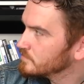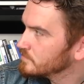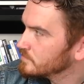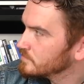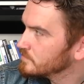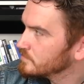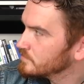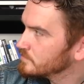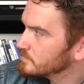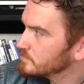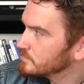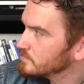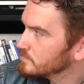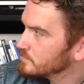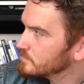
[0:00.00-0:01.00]

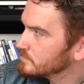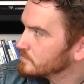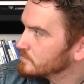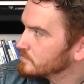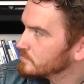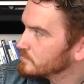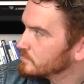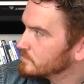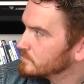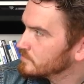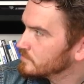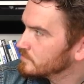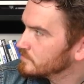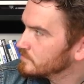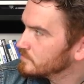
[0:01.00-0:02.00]

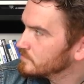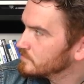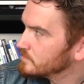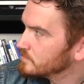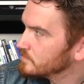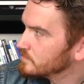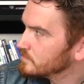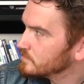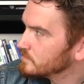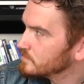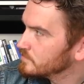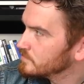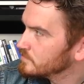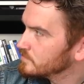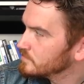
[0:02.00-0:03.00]

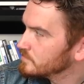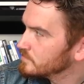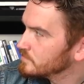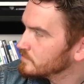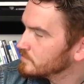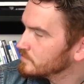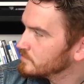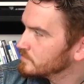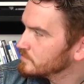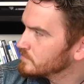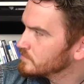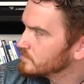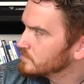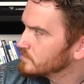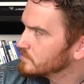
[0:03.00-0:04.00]

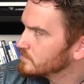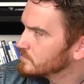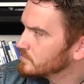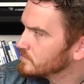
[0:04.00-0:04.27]
(not speaking)